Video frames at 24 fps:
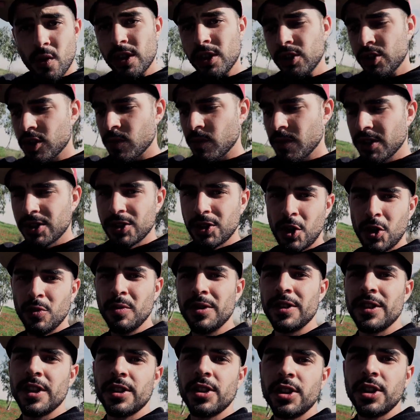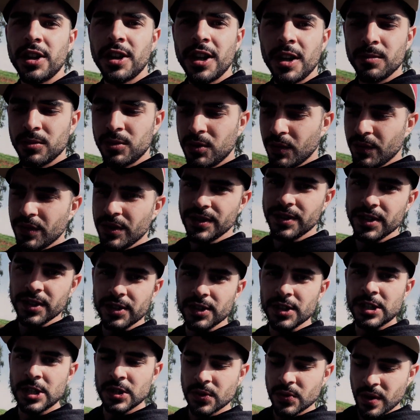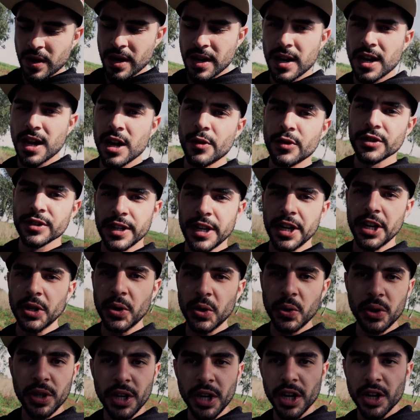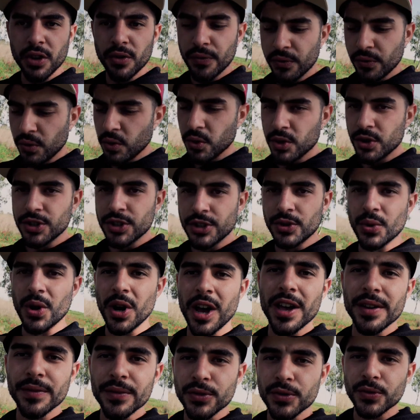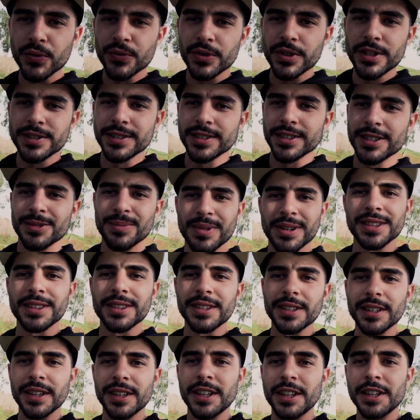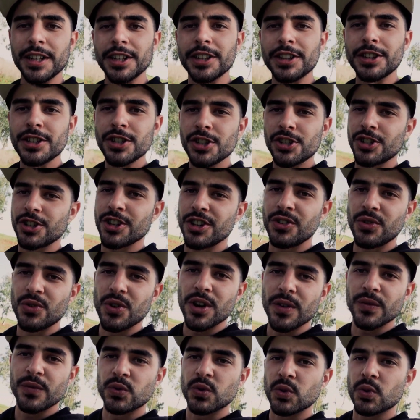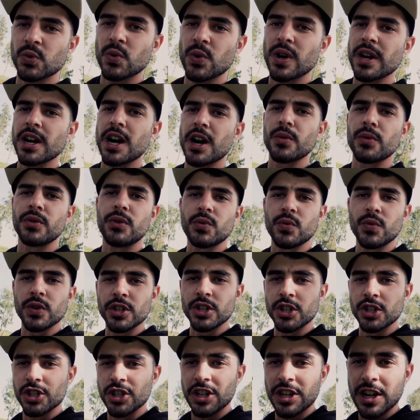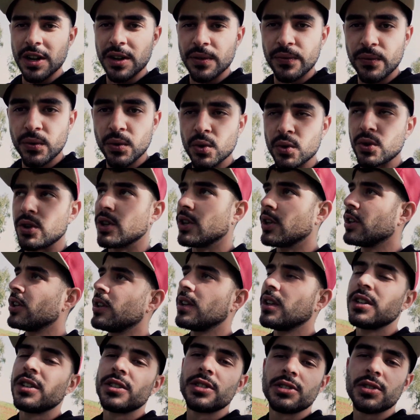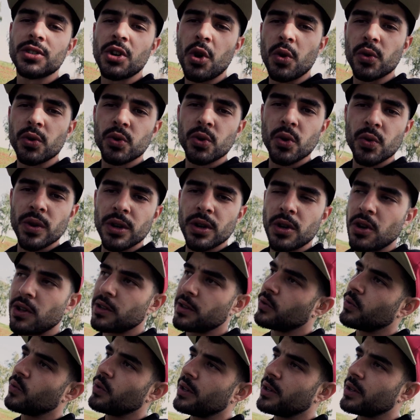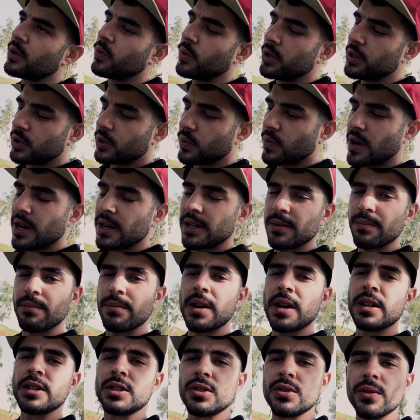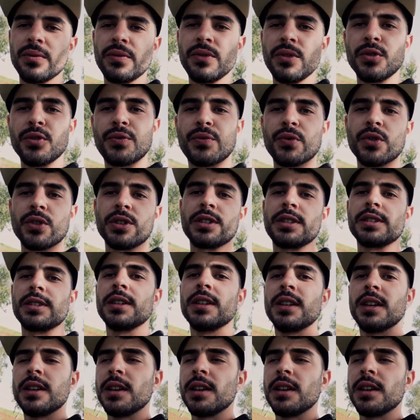when Jimmy told me that he come to visit Israel, I was like, okay, of course you have to visit, but in addition you have to try our traditional food. So during all the week we tried a bunch of different